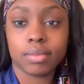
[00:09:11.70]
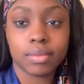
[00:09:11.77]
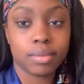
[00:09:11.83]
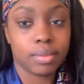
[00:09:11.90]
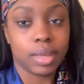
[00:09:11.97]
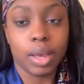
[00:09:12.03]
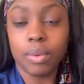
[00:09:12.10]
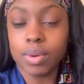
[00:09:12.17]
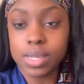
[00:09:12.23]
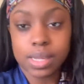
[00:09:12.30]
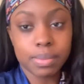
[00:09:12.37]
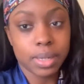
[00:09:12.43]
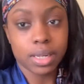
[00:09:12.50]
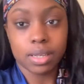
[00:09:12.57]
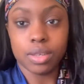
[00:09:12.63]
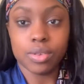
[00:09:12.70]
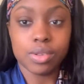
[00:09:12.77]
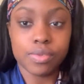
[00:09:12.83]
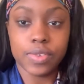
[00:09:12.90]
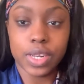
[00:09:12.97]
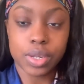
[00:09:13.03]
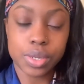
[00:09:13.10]
He wants to be in the
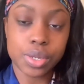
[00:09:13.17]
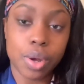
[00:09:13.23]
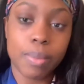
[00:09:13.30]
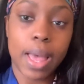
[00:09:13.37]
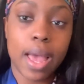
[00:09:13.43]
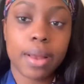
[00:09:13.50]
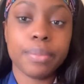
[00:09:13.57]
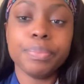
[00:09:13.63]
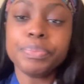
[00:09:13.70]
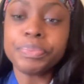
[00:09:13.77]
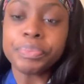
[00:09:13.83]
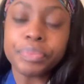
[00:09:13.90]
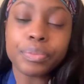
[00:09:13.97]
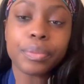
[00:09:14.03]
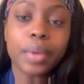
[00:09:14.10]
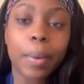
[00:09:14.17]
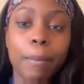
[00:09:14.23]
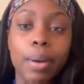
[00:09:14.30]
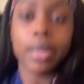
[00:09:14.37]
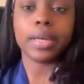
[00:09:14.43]
YouTube video so bad, but